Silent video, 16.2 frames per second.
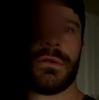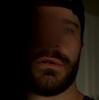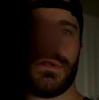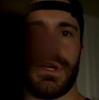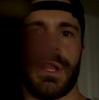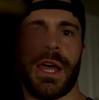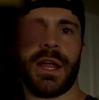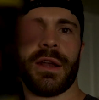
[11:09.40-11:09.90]

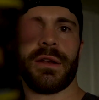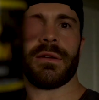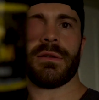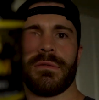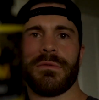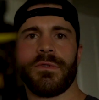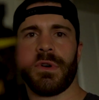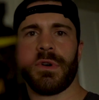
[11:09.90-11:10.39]
Look at that.
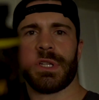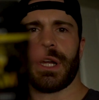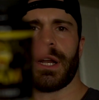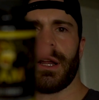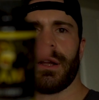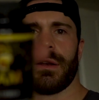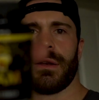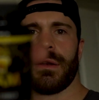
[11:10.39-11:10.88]
Focus
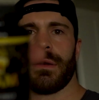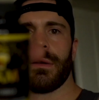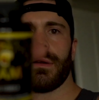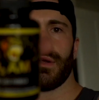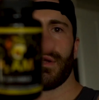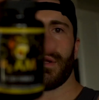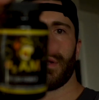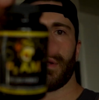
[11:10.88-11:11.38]
on it.
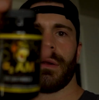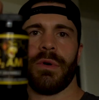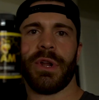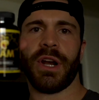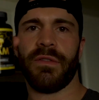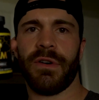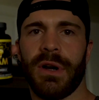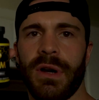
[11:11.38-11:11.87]

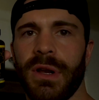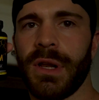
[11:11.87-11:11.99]
Whatever.